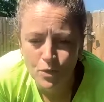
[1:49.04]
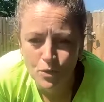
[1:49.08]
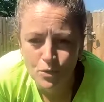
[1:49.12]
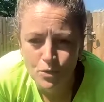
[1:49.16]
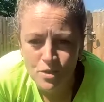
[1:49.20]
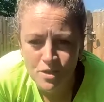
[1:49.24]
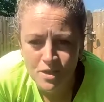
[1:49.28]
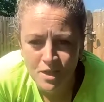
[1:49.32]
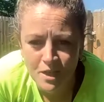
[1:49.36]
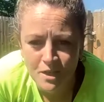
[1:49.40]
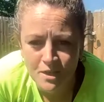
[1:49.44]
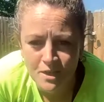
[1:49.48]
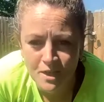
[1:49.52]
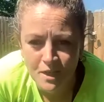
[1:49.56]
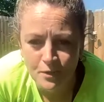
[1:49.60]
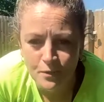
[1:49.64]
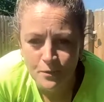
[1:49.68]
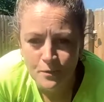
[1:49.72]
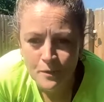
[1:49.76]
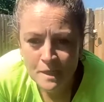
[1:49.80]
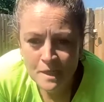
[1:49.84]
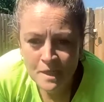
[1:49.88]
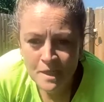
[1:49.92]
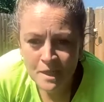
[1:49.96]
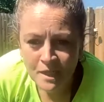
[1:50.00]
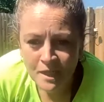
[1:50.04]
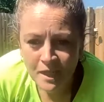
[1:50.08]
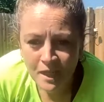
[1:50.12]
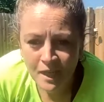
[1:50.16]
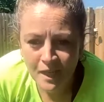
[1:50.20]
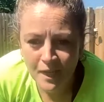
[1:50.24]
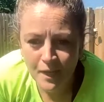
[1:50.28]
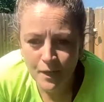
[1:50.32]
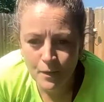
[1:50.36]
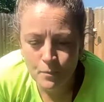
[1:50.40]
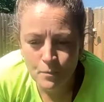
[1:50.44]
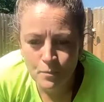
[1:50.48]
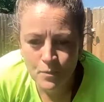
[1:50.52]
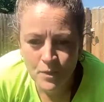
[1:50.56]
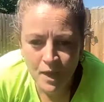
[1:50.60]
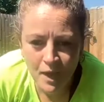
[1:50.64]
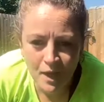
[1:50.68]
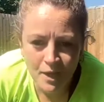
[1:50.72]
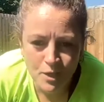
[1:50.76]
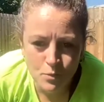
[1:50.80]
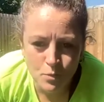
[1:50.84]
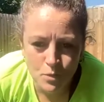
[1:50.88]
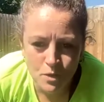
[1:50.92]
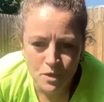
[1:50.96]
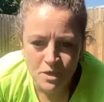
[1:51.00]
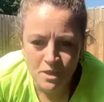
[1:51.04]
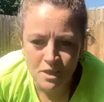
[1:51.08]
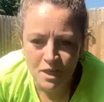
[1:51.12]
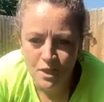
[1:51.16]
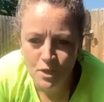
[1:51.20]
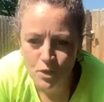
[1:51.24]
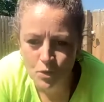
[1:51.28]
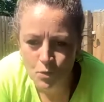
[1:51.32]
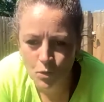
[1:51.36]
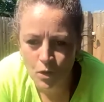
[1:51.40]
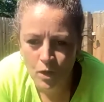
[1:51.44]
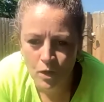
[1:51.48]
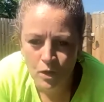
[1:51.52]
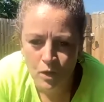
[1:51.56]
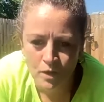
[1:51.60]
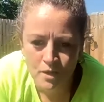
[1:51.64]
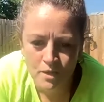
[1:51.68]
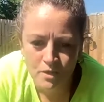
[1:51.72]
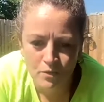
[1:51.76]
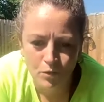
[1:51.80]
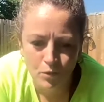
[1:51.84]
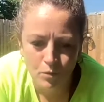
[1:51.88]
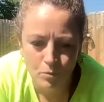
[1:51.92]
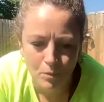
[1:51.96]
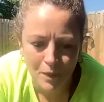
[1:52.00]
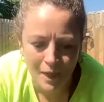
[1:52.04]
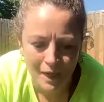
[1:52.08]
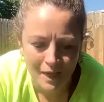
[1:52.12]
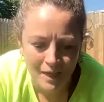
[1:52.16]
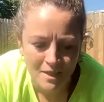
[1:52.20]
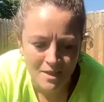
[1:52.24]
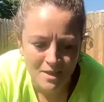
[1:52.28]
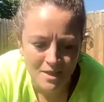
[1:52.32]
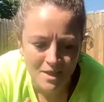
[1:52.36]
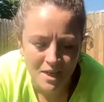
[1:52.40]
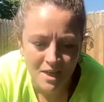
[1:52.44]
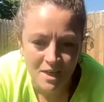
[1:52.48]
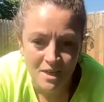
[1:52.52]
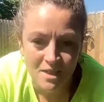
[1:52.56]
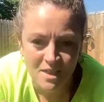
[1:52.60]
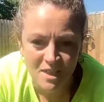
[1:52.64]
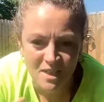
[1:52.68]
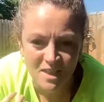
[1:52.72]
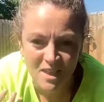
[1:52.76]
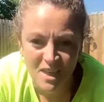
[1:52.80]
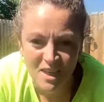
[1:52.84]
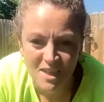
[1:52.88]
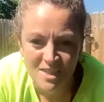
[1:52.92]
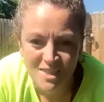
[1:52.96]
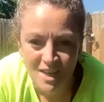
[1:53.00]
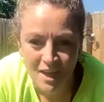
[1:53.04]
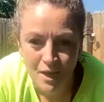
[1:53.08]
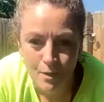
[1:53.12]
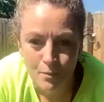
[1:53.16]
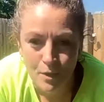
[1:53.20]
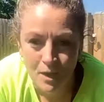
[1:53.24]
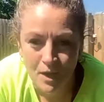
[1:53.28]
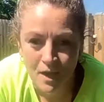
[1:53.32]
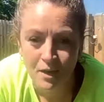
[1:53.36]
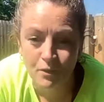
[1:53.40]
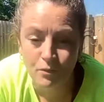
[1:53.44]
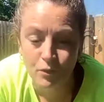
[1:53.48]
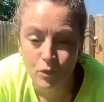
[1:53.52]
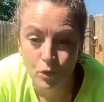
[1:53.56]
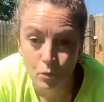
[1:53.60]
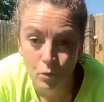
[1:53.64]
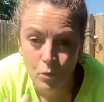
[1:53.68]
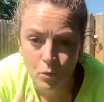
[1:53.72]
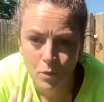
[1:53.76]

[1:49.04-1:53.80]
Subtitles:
when you start out. As we start to work on different balance things and things get a bit heavier,